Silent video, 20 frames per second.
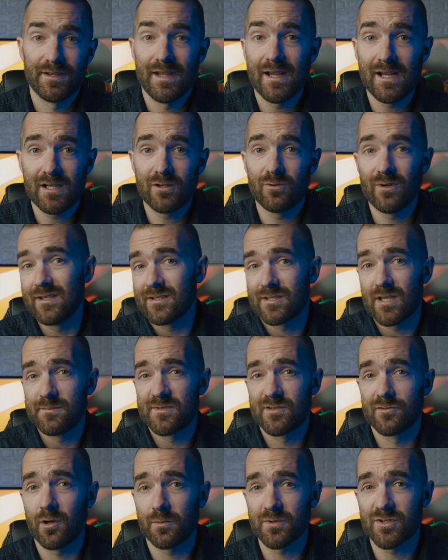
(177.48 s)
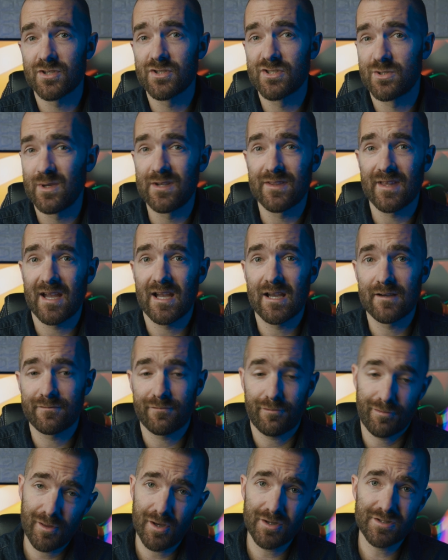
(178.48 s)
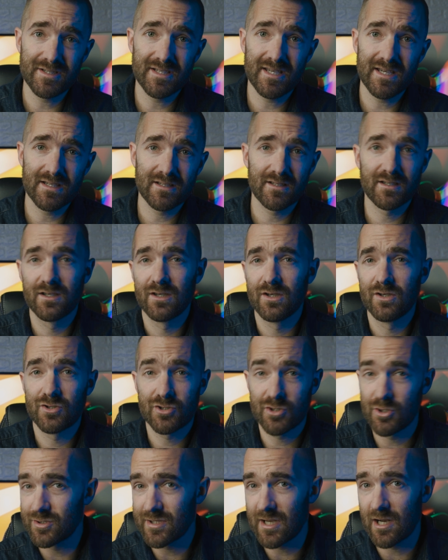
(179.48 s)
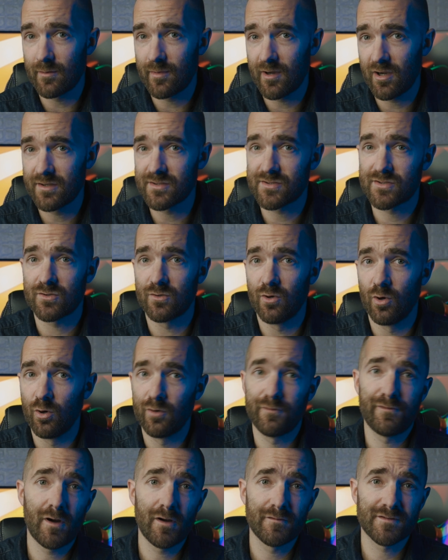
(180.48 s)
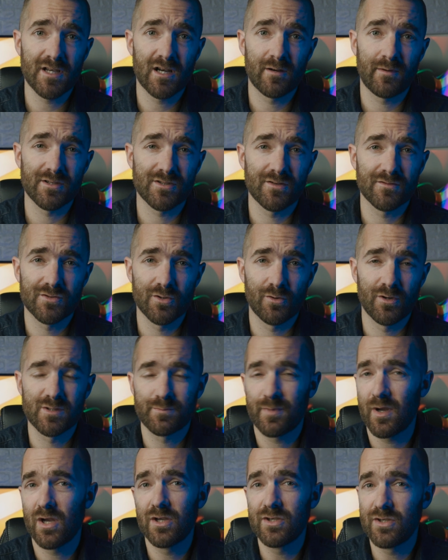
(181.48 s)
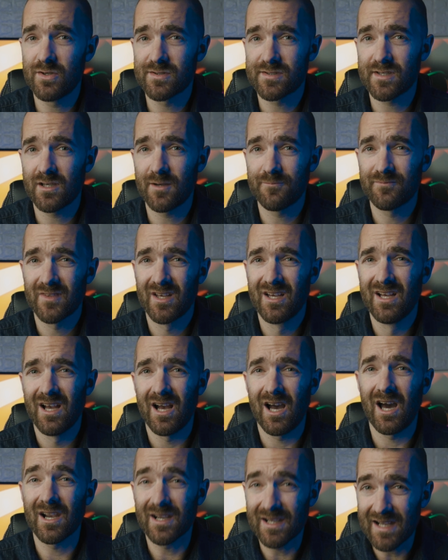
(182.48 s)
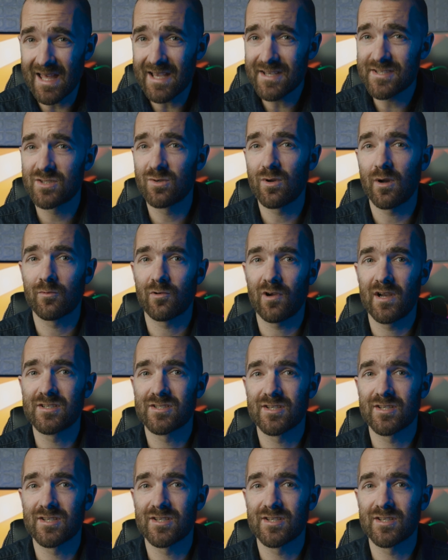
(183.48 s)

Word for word: Now, in terms of your options, you either have 30 gig, two terabytes or five terabytes of storage per user, unless you upgrade